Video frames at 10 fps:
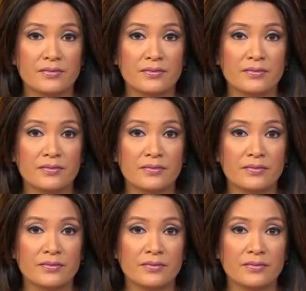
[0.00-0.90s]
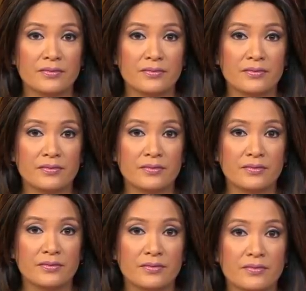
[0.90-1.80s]

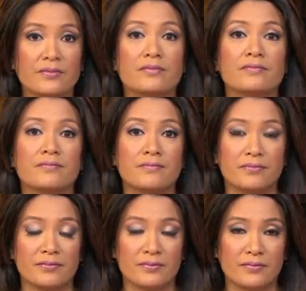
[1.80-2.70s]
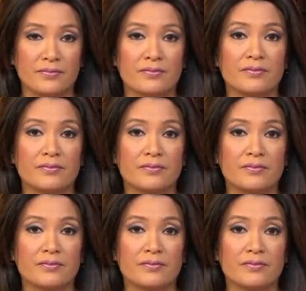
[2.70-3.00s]
No words are spoken by the person on screen.